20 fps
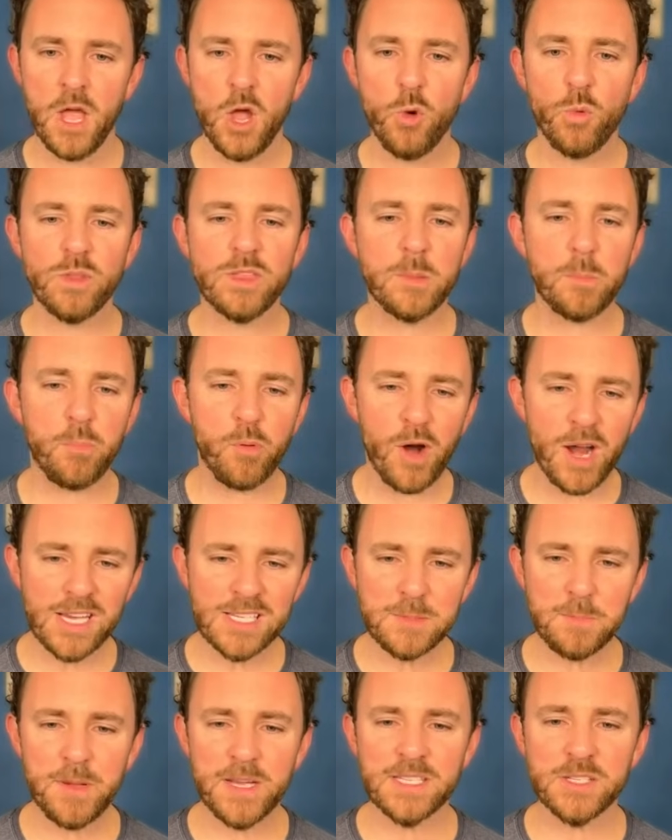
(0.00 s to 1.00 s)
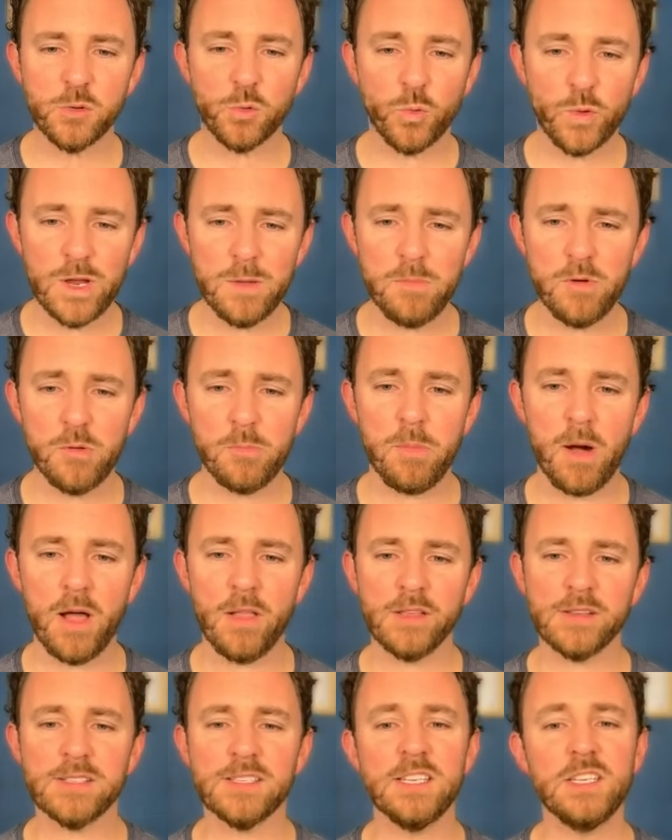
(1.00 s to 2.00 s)
With the Prize Picks reboot
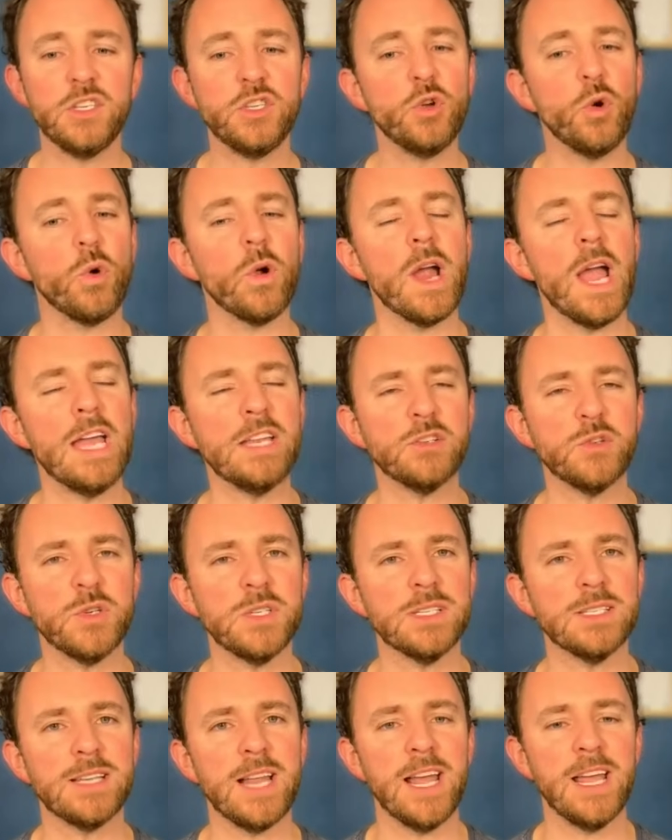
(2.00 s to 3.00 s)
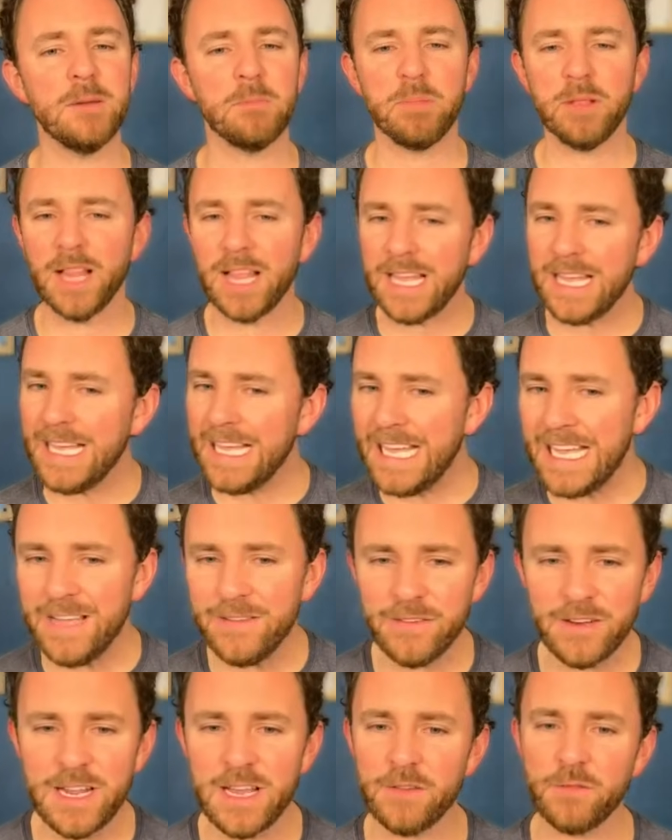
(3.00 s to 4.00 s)
policy, your entries stay in play
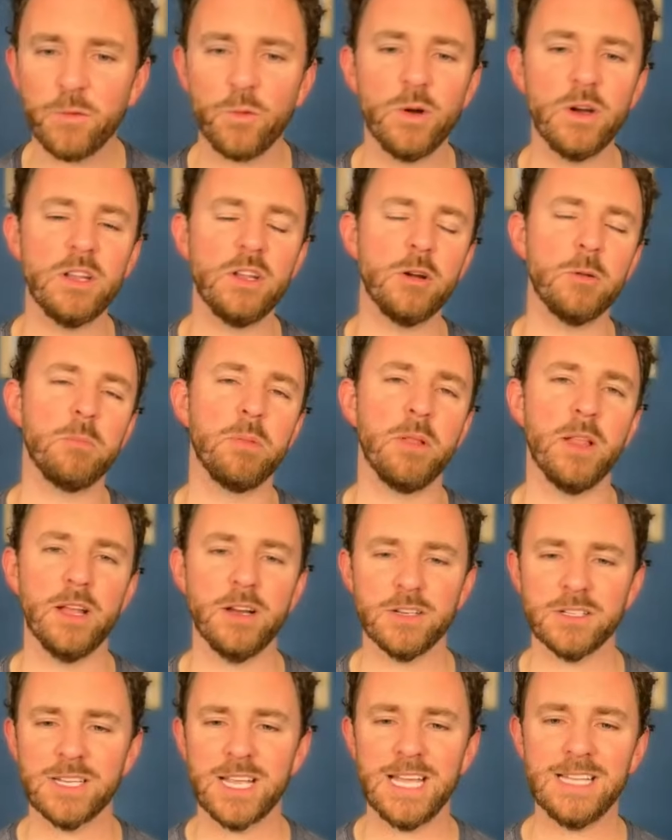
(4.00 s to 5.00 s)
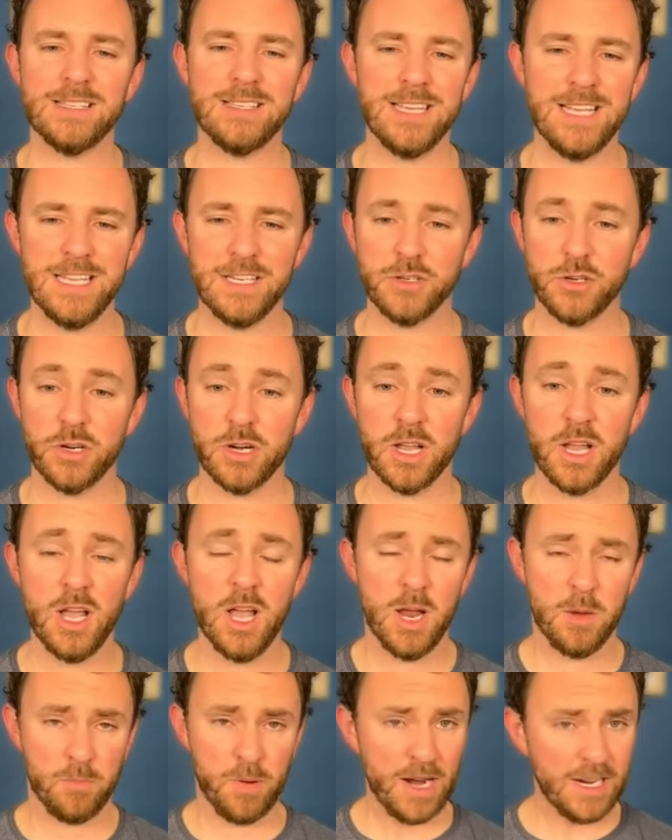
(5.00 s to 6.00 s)
even if one of your players gets injured.
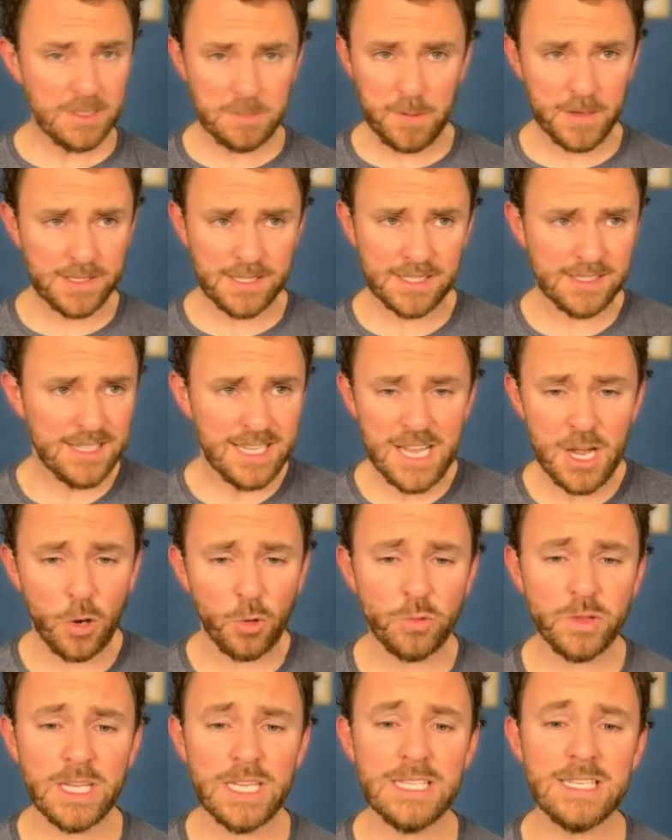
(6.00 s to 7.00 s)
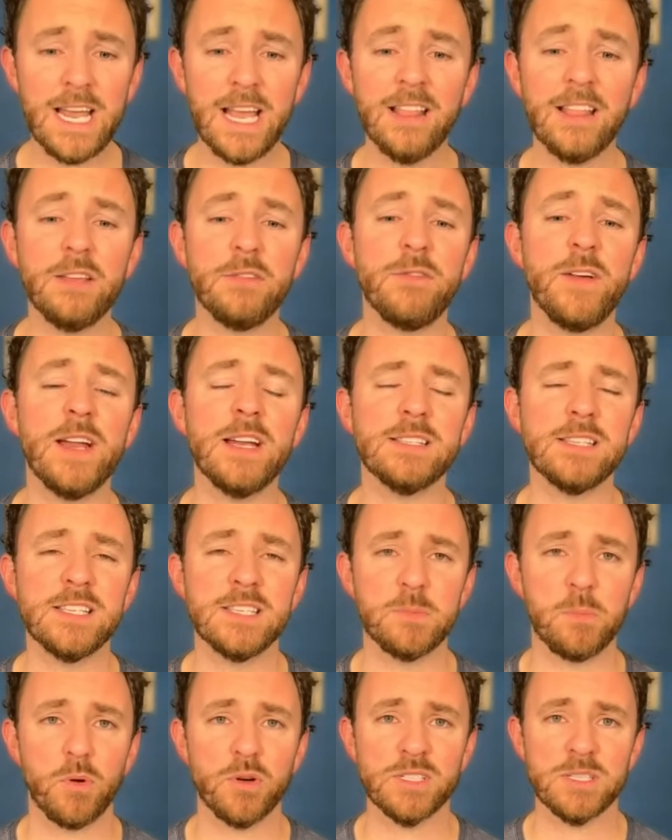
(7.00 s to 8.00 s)
Prize Picks is the only daily fantasy
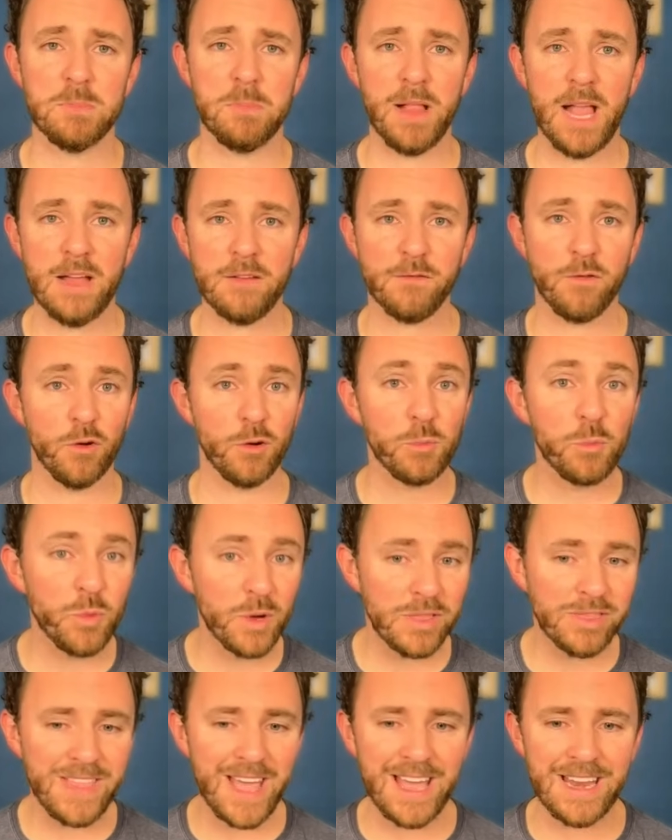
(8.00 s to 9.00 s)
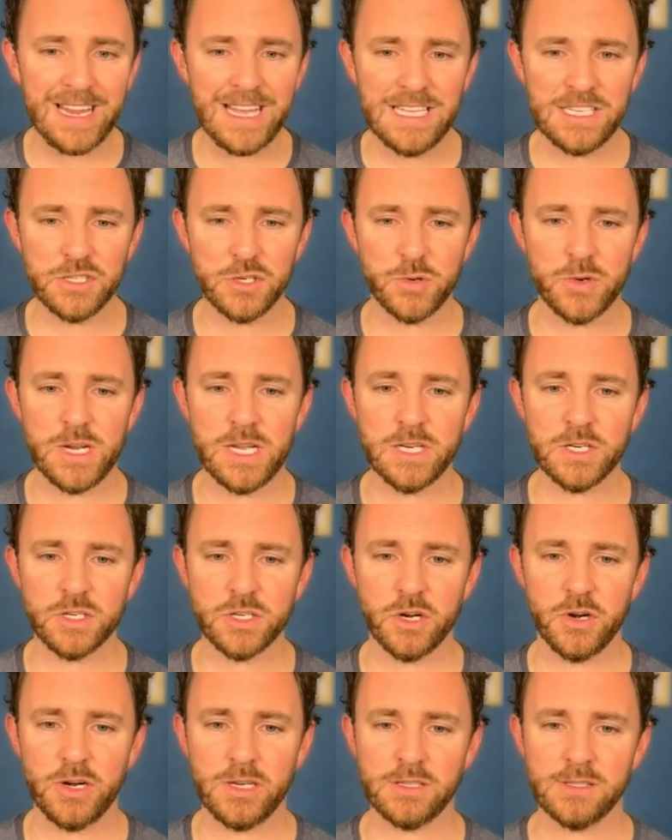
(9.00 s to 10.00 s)
sports platform with that injury
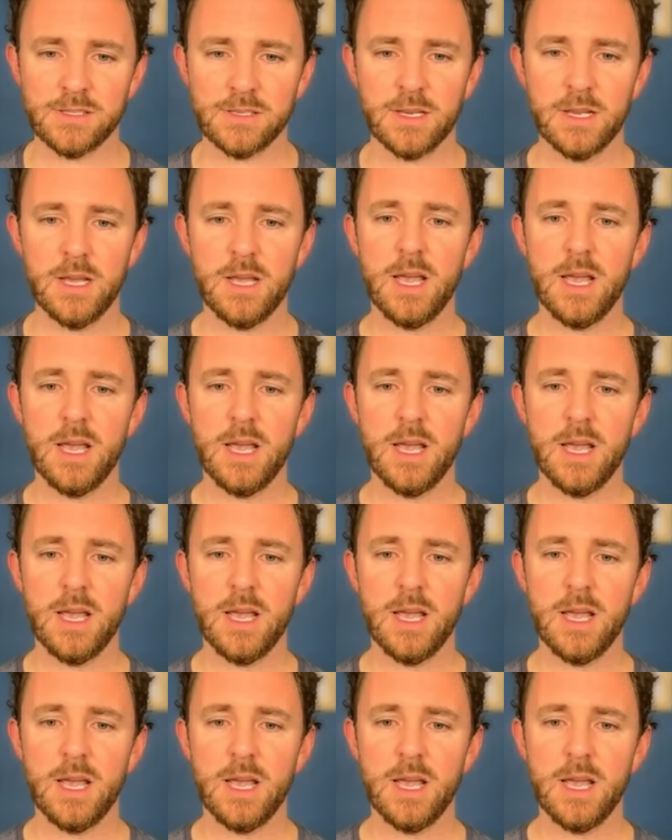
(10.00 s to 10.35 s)
insurance.